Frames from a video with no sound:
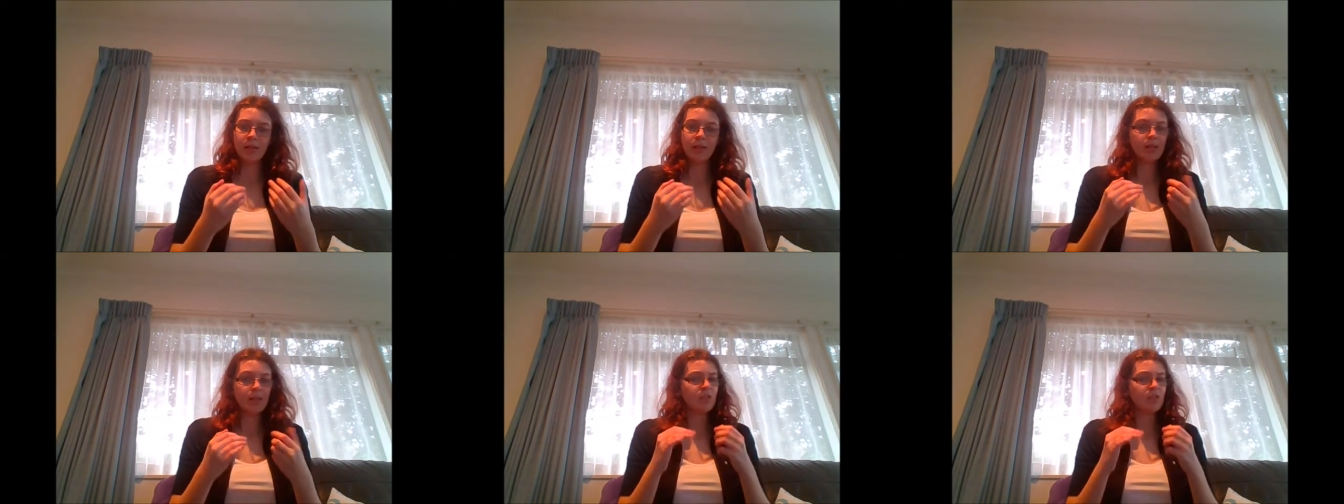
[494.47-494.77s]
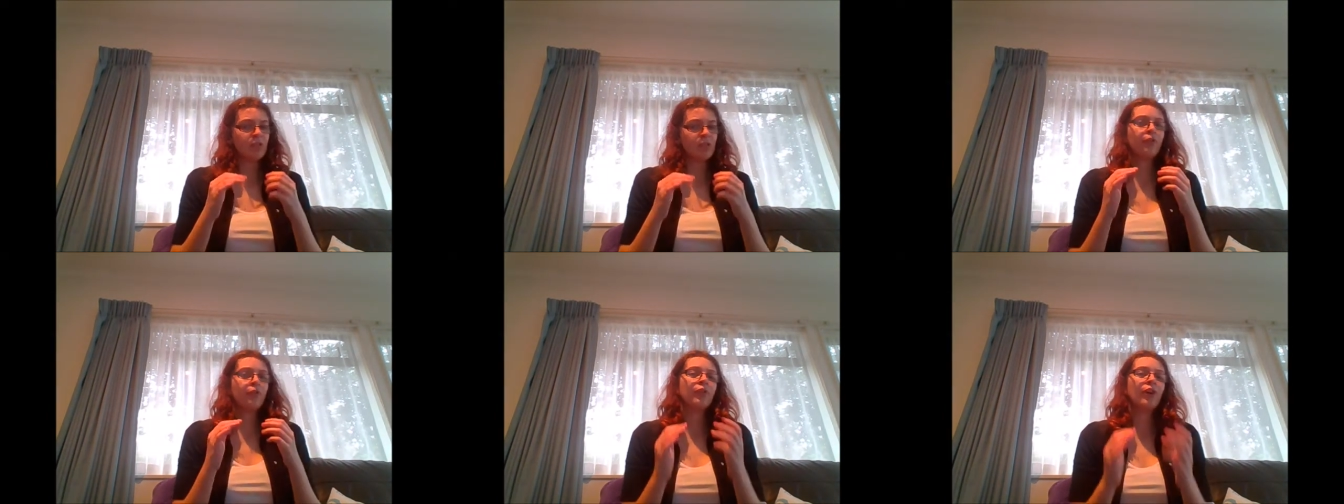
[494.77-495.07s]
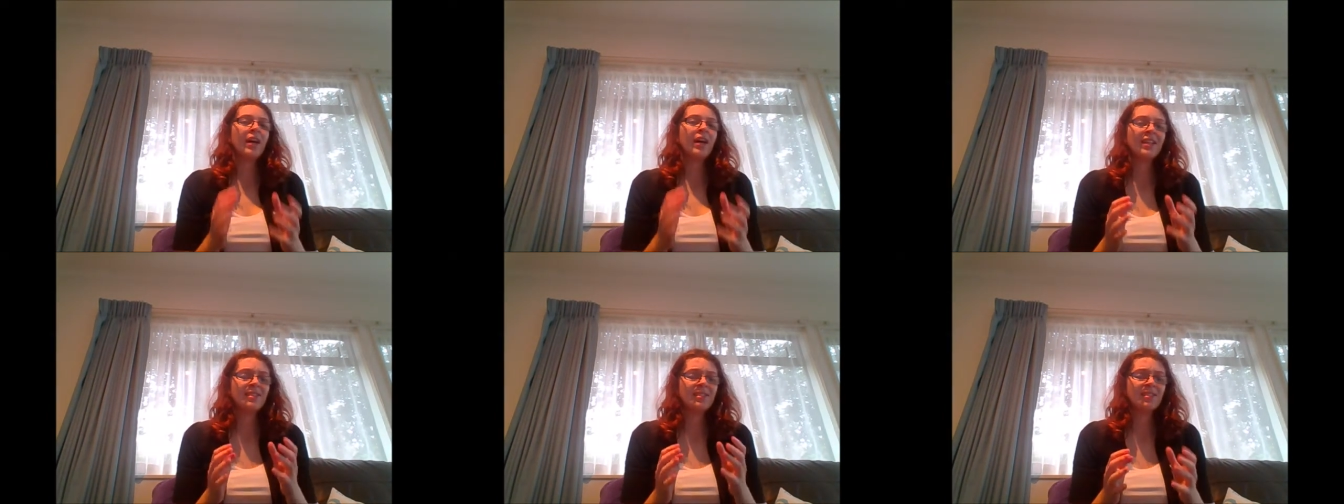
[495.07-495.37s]
So
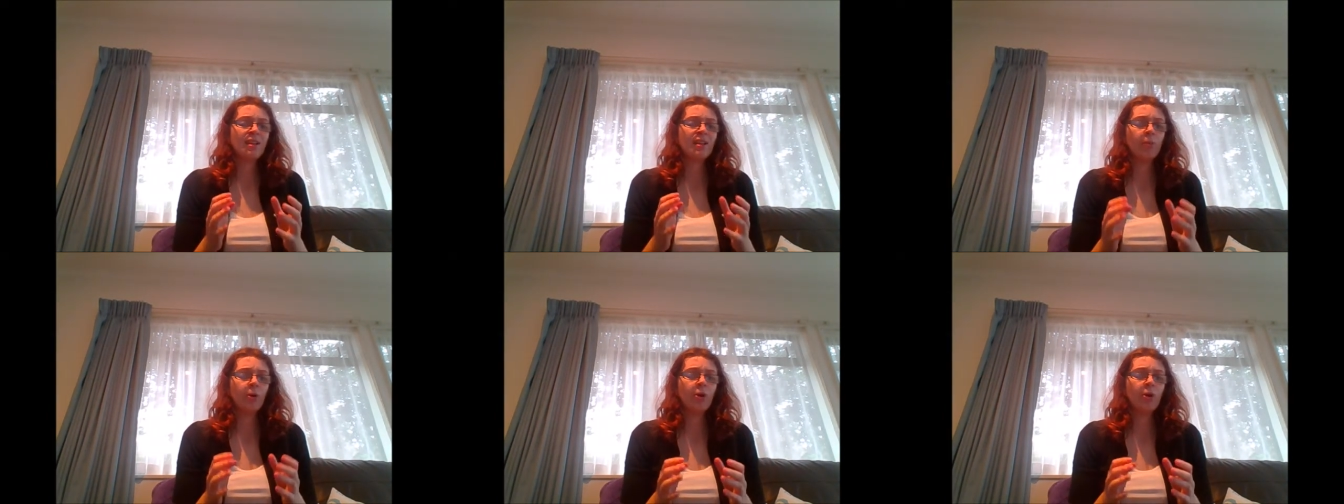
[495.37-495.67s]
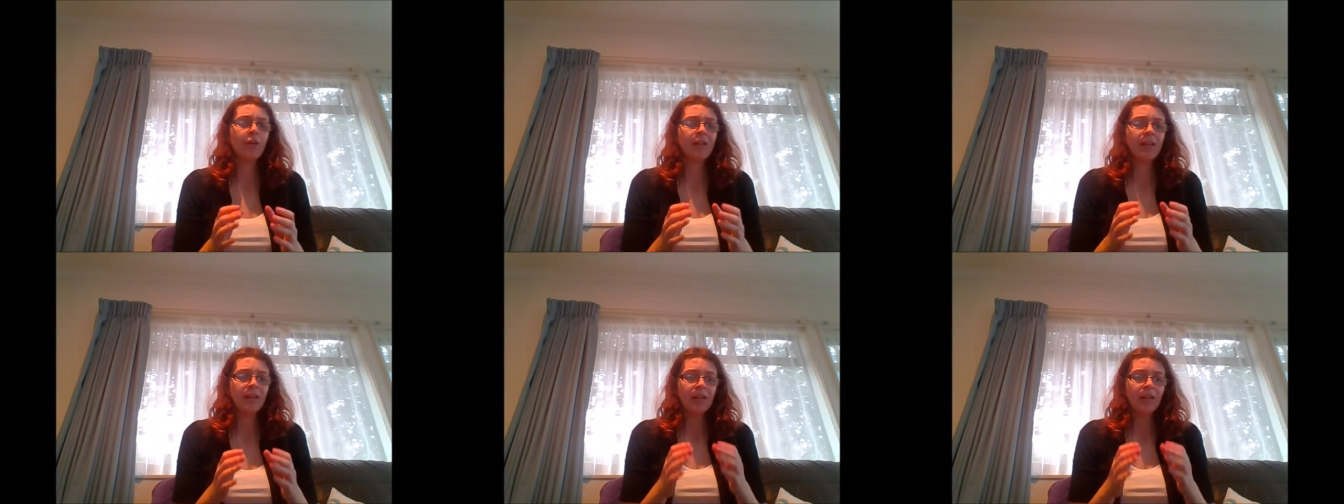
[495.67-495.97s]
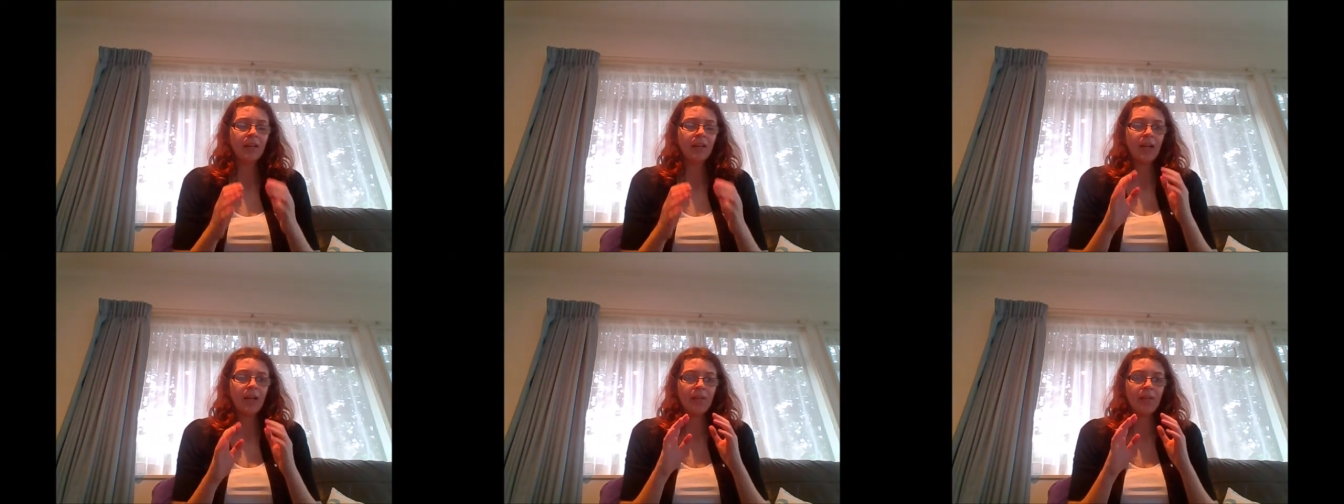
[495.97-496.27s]
find someone
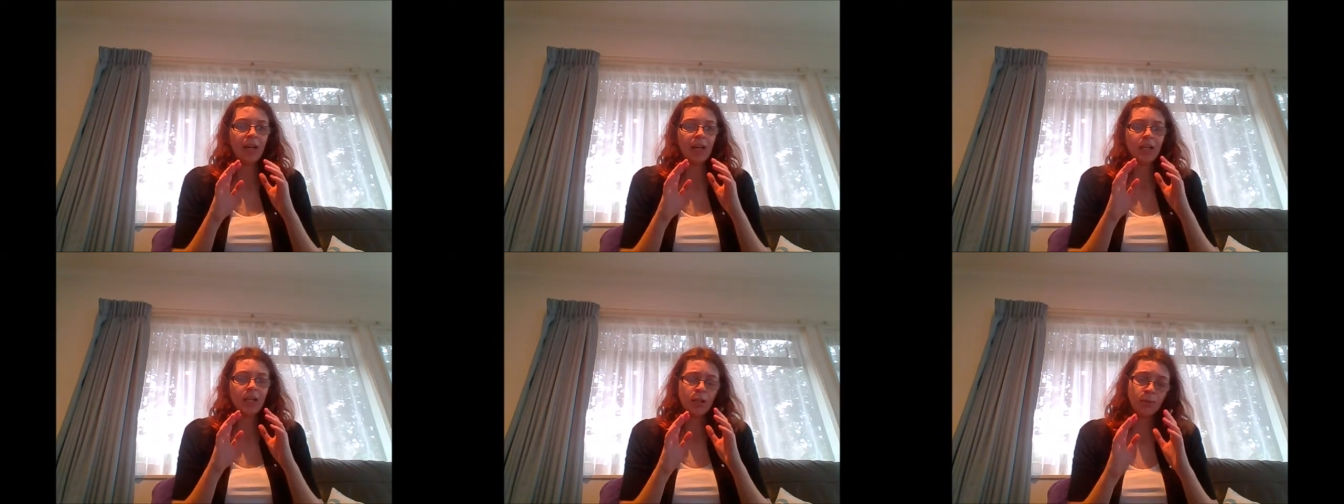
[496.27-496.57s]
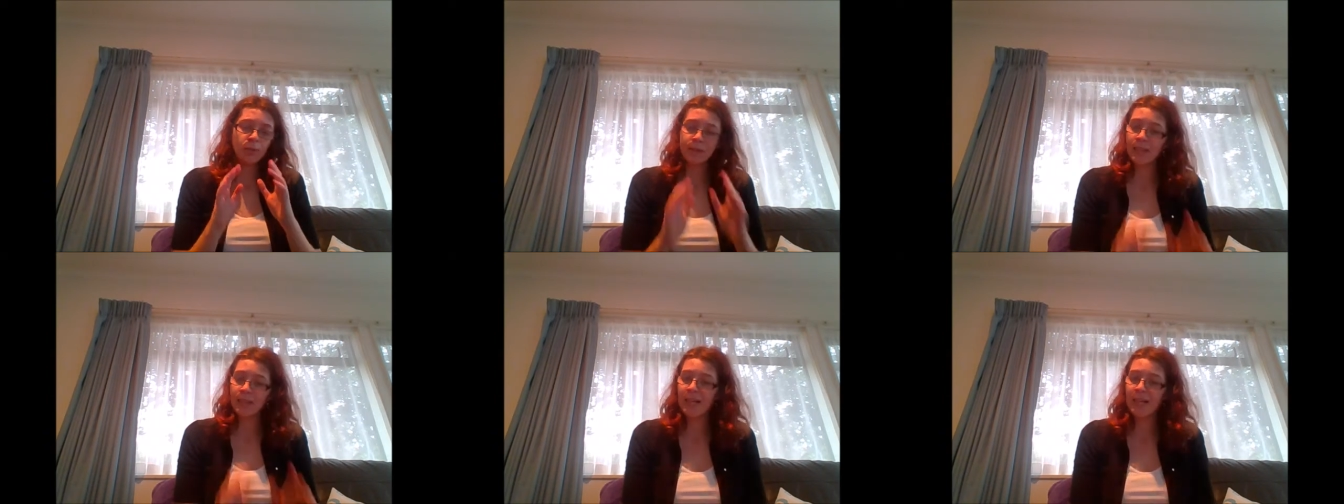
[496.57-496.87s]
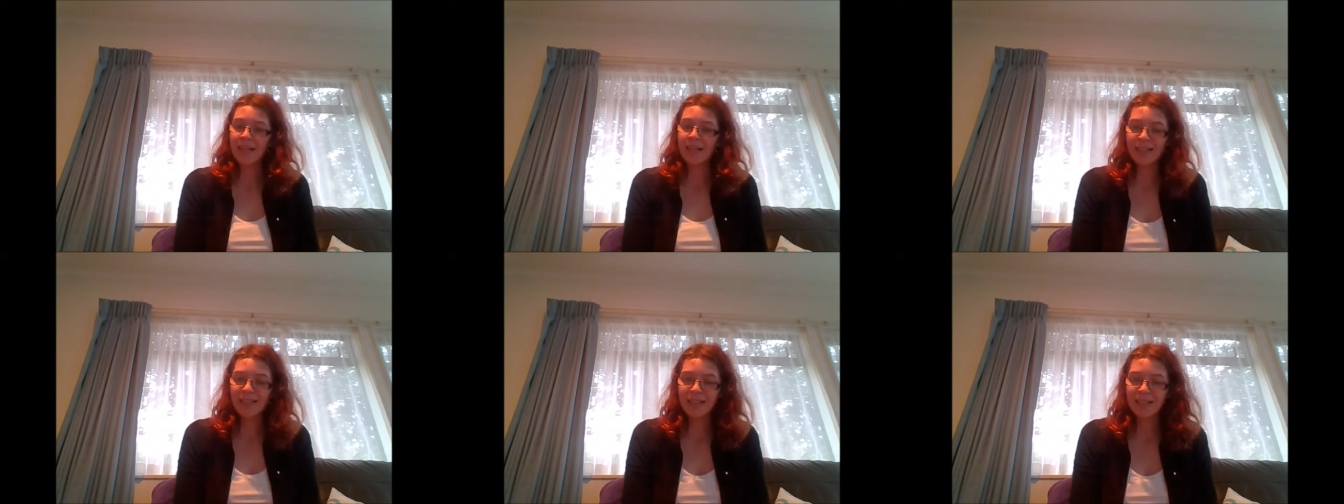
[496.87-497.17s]
that you
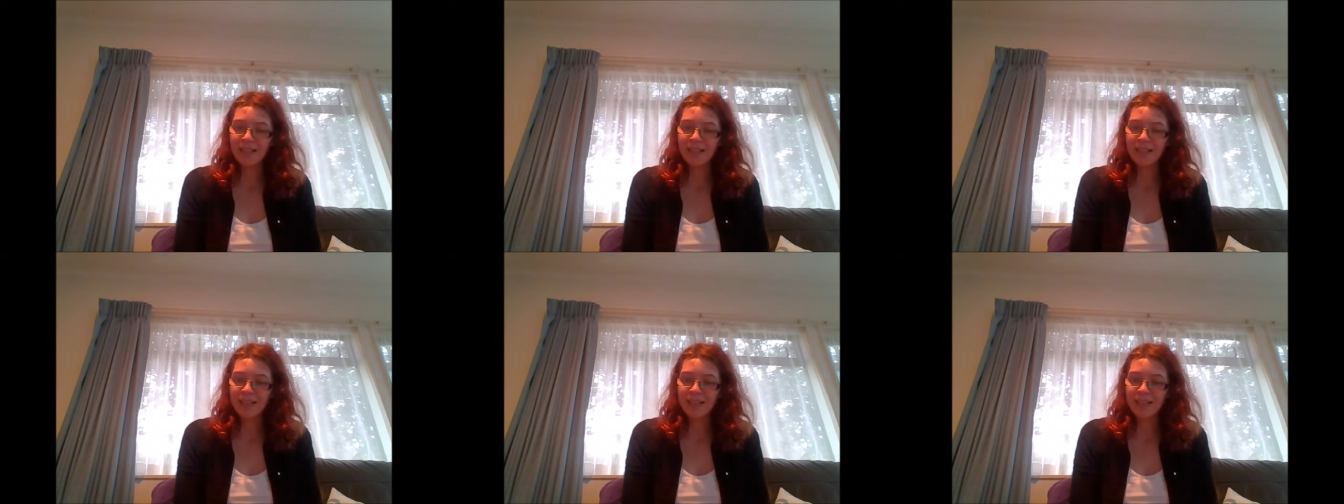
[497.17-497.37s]
like,